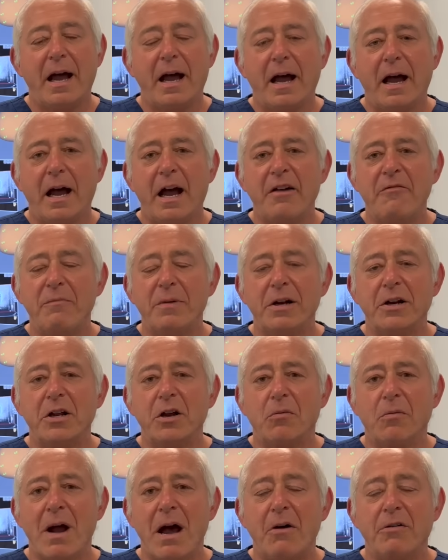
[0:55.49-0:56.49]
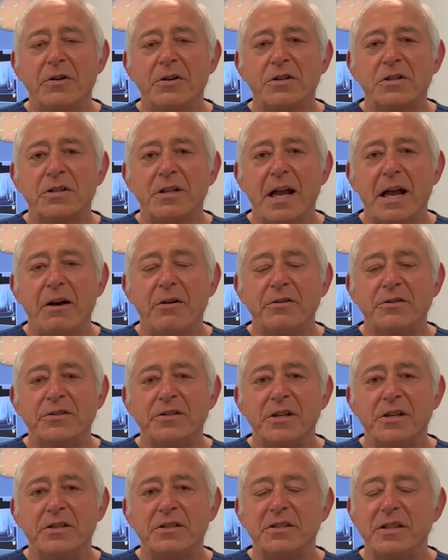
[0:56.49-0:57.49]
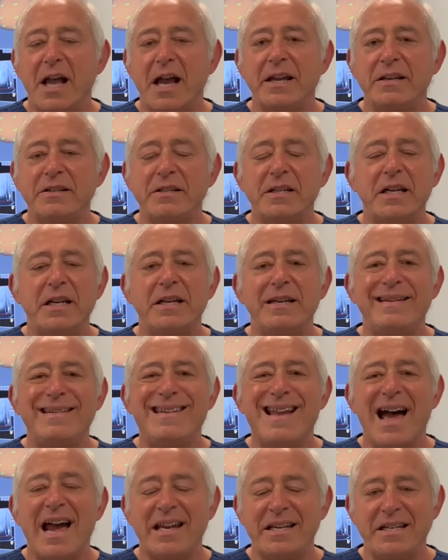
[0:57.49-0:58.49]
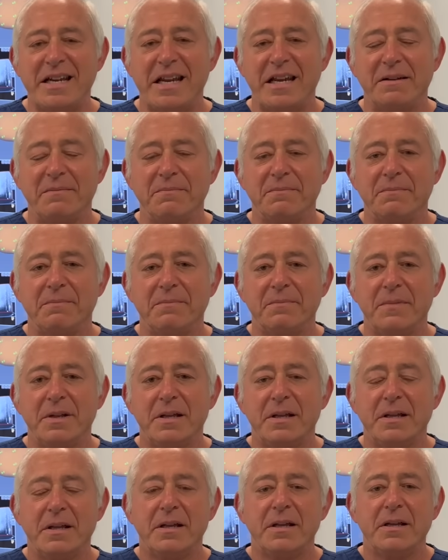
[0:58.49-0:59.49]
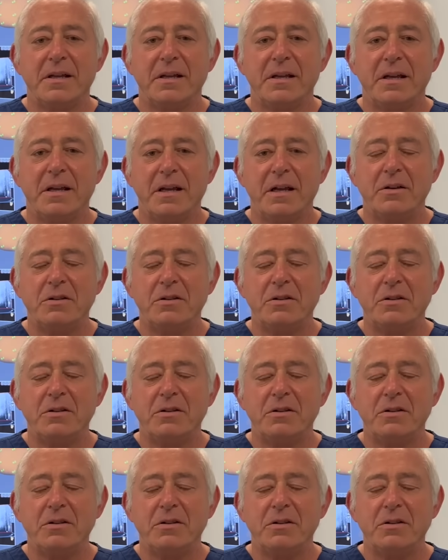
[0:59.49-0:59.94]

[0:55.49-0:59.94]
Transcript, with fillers: I've been a urologist now since 1990. In